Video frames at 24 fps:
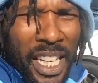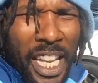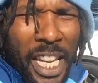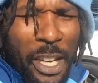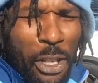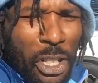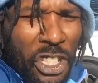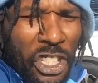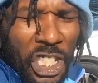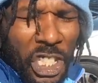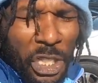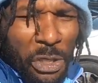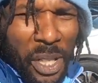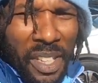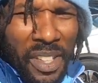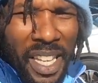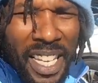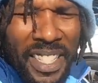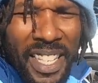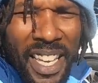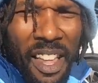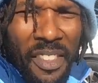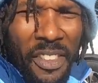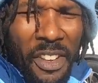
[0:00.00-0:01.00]
energy drink
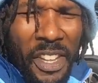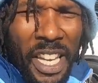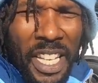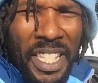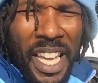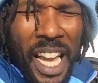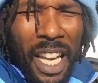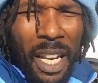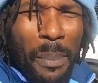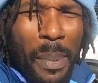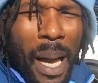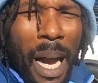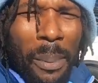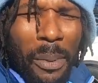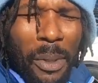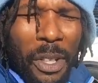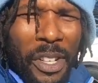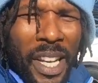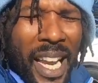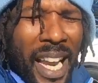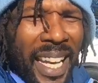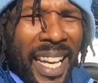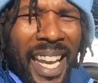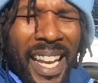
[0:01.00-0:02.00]
that's out there that's kind of popular
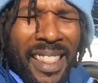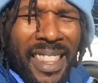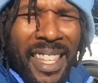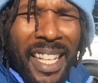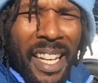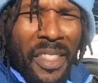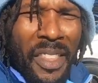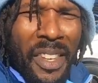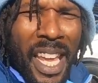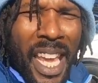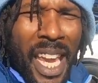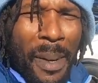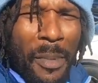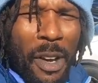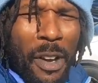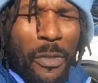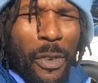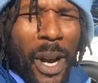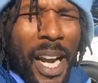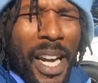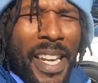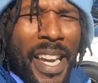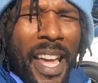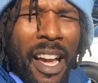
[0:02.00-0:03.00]
that I can't think of the name of
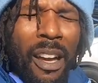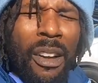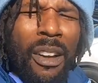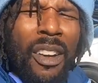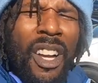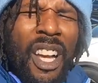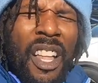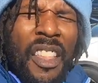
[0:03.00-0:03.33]
right now